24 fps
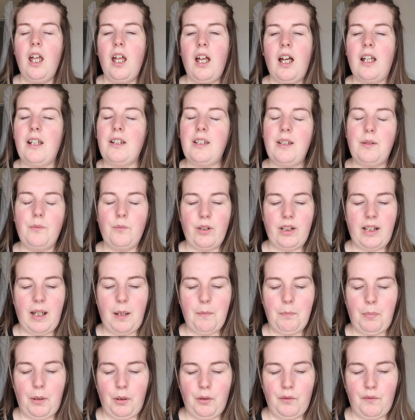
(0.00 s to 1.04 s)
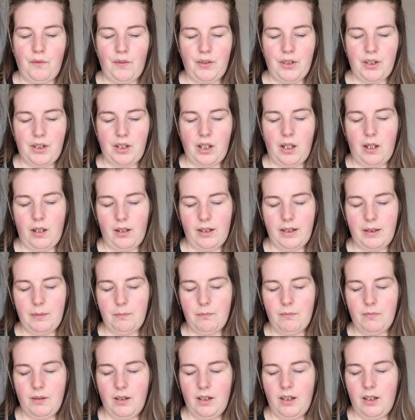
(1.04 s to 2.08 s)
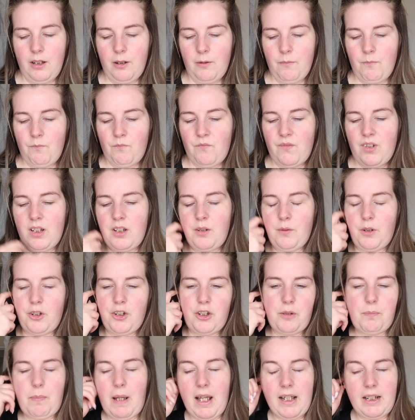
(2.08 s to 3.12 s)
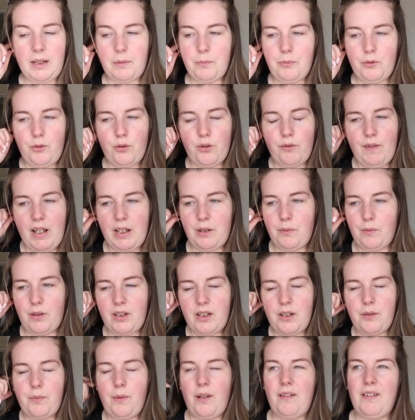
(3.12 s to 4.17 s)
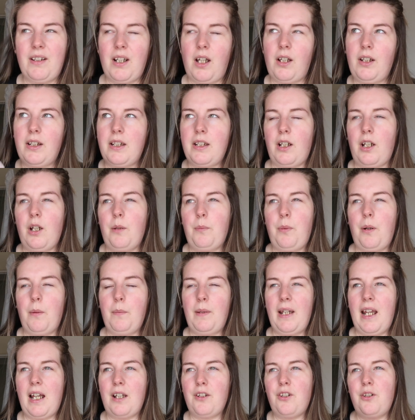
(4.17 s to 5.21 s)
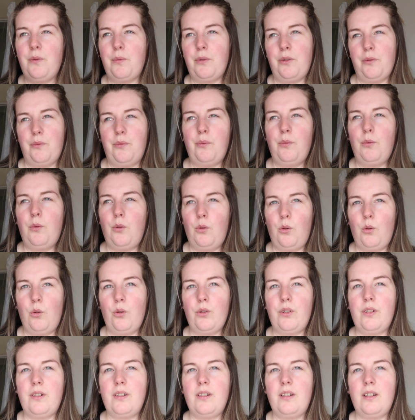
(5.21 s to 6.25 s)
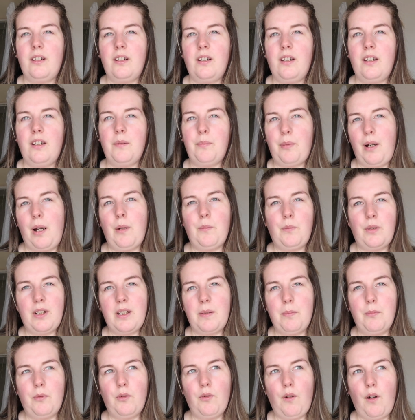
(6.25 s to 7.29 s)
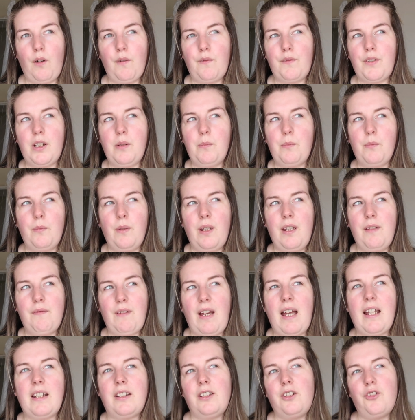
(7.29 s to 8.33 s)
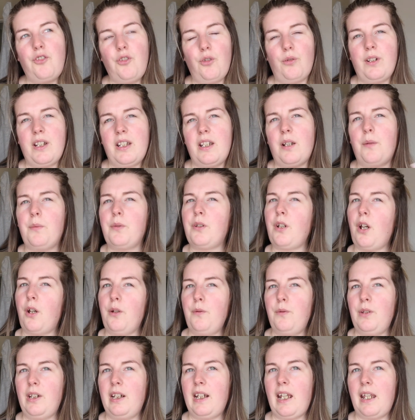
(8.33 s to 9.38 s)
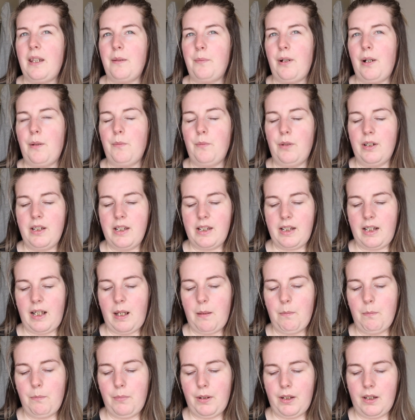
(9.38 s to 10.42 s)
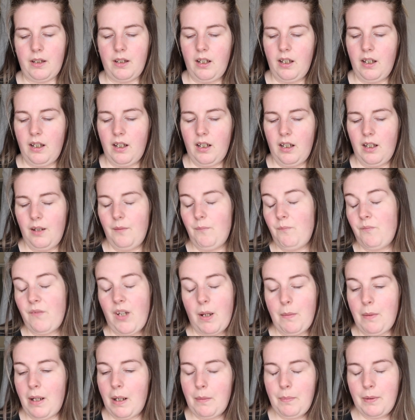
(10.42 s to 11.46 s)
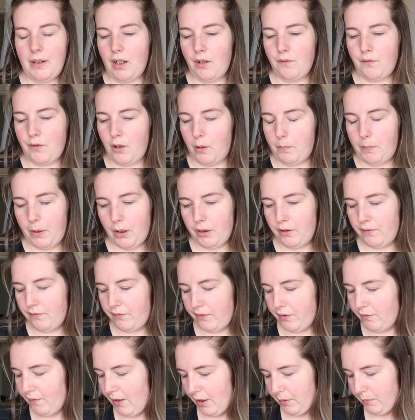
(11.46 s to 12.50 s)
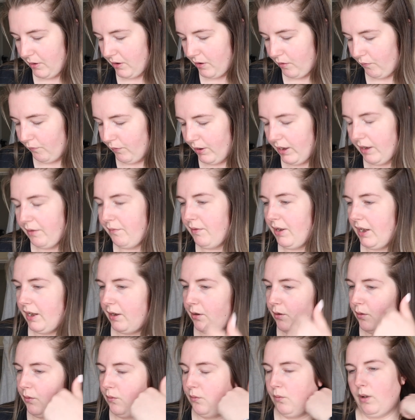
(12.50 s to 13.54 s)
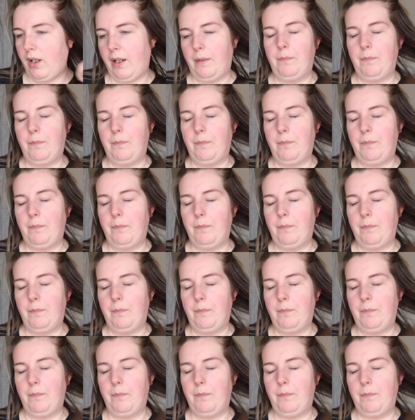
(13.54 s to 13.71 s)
I didn't want to get both at the time, so I just panic bought the red ones, where in hindsight I probably actually would have worn the brown ones more often, and if I had the choice I would only get the brown ones again. But I'm happy that I've got both. The red ones are really, really cool.